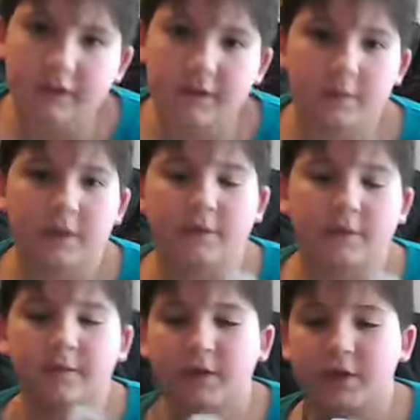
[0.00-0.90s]
really way to
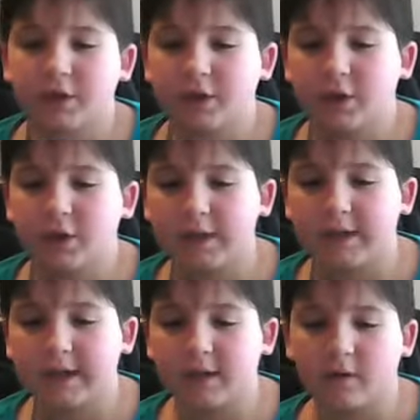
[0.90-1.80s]
avoid this. Just cut
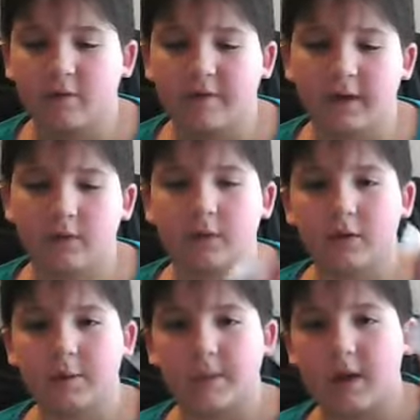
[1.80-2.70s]
out around
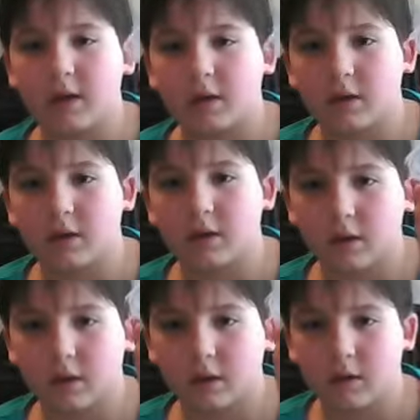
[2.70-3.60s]
the pick.
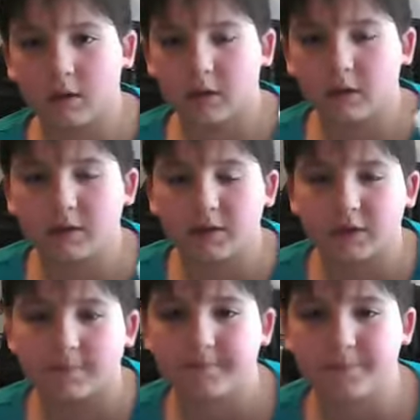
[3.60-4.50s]
So just
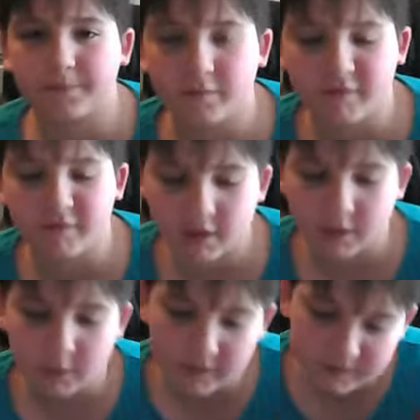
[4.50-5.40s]
right,
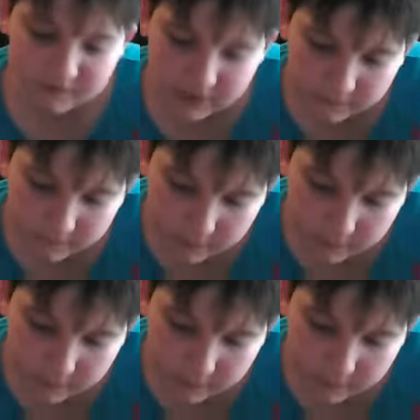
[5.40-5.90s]
where the stent,